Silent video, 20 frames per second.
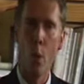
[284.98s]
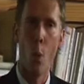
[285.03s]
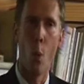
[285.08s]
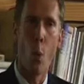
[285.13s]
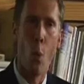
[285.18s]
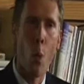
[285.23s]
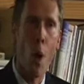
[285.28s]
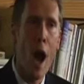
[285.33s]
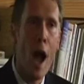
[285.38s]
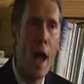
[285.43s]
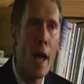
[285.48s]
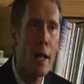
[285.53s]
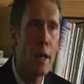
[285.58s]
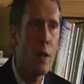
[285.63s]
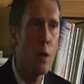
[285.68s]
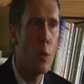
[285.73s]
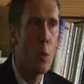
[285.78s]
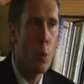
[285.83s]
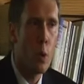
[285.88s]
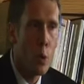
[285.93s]
why
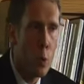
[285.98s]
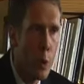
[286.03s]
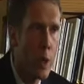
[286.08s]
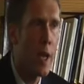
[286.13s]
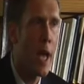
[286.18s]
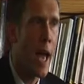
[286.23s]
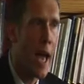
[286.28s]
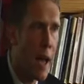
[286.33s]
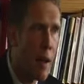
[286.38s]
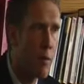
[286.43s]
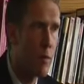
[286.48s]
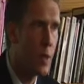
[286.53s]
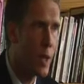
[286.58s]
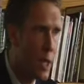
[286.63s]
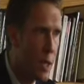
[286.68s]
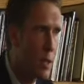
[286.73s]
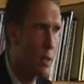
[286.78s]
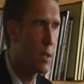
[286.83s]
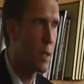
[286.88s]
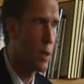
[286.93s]
would we have
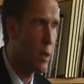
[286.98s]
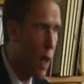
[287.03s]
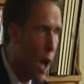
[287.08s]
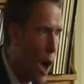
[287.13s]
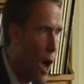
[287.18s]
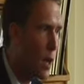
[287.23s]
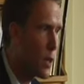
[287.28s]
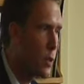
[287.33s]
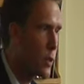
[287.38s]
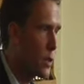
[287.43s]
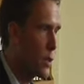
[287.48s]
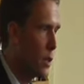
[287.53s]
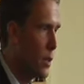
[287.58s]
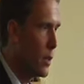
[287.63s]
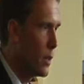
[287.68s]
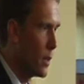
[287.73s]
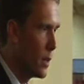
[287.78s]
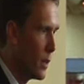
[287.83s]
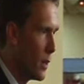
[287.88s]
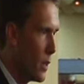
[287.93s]
these locks
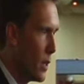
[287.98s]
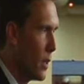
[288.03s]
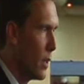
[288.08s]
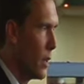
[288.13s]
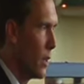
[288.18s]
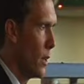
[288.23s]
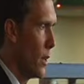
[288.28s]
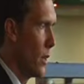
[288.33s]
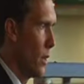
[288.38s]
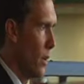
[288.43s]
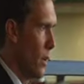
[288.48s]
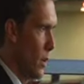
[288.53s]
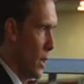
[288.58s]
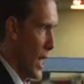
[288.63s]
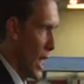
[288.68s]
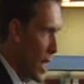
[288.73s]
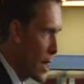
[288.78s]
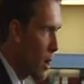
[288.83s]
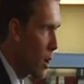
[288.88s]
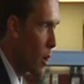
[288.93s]

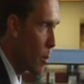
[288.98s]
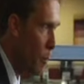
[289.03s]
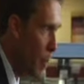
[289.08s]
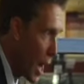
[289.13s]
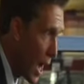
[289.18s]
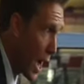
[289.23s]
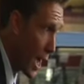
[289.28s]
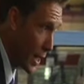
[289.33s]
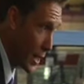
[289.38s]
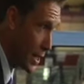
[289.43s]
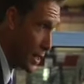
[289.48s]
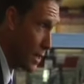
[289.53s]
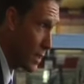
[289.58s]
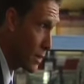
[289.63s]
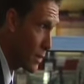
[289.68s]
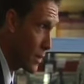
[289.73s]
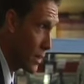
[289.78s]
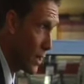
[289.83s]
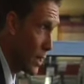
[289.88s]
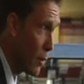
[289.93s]
in our body
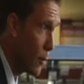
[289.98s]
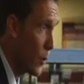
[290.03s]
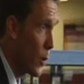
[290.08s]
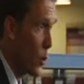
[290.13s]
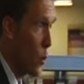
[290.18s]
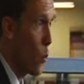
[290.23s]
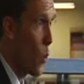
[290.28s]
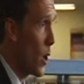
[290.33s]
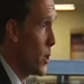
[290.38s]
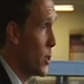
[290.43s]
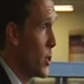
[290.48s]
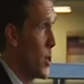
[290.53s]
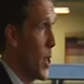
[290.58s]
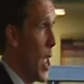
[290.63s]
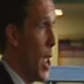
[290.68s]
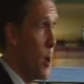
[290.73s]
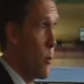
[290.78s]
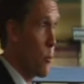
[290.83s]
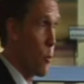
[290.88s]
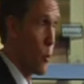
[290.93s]
if there wasn't
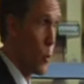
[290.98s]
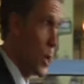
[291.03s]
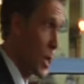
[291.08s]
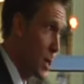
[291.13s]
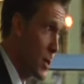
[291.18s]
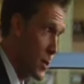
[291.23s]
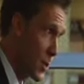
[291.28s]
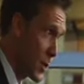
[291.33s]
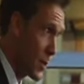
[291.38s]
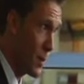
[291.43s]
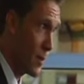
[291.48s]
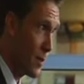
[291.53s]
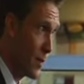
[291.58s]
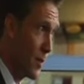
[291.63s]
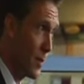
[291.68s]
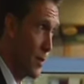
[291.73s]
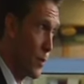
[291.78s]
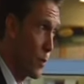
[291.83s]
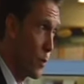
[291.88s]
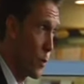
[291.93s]
a reason
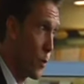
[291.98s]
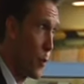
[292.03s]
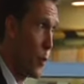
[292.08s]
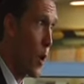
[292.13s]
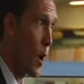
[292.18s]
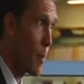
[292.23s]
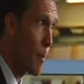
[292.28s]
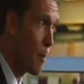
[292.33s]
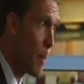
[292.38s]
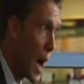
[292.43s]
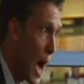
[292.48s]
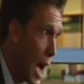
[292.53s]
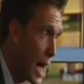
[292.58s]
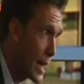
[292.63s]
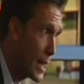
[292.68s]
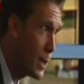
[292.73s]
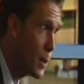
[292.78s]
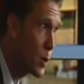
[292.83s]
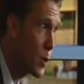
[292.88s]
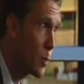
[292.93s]
for our
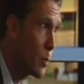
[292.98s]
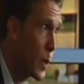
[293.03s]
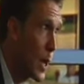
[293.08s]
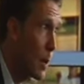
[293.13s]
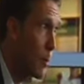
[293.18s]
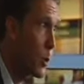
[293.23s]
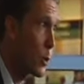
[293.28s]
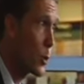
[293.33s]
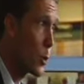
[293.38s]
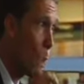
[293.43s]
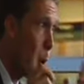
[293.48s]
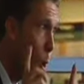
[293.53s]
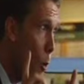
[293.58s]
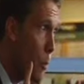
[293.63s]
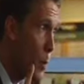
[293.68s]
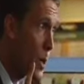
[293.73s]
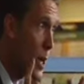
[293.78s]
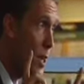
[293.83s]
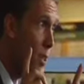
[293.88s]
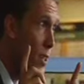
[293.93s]
body to be able to
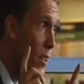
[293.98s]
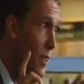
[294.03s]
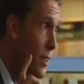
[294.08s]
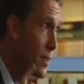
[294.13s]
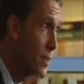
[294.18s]
open it?